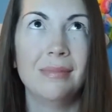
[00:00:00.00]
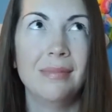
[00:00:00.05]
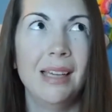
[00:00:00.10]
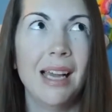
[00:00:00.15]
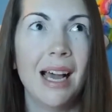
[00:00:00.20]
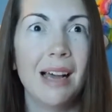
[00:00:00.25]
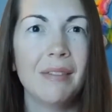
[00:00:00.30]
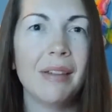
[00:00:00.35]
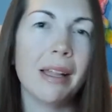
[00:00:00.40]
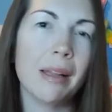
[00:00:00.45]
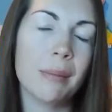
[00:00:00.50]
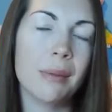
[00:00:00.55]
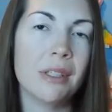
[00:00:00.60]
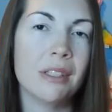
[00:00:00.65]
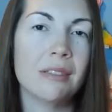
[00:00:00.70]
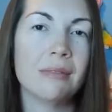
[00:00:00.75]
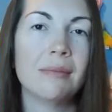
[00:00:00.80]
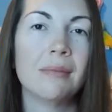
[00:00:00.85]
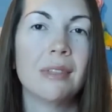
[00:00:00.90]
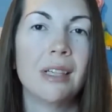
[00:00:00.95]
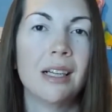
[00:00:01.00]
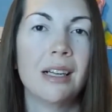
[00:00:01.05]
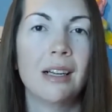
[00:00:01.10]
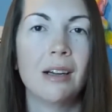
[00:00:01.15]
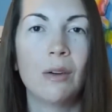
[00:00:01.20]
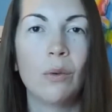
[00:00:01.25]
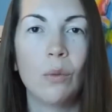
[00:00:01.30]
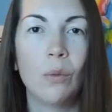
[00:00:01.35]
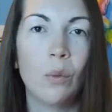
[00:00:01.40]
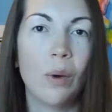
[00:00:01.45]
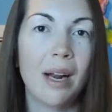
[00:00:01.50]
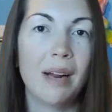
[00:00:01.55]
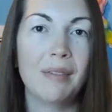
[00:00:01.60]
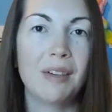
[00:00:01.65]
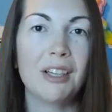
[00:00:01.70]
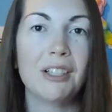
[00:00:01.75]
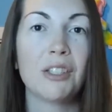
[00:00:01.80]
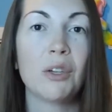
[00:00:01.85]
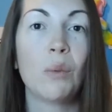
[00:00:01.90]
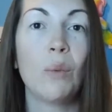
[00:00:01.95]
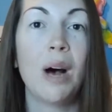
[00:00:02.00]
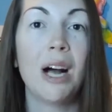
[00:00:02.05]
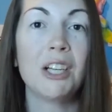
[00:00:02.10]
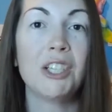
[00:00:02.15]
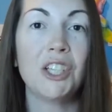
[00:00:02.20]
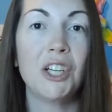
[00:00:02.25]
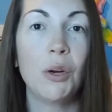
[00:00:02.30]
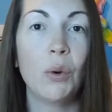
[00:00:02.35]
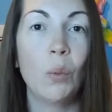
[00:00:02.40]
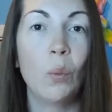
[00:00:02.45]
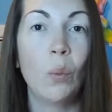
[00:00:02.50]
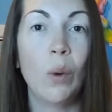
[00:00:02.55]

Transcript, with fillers: yeah, available, whatever, to watch it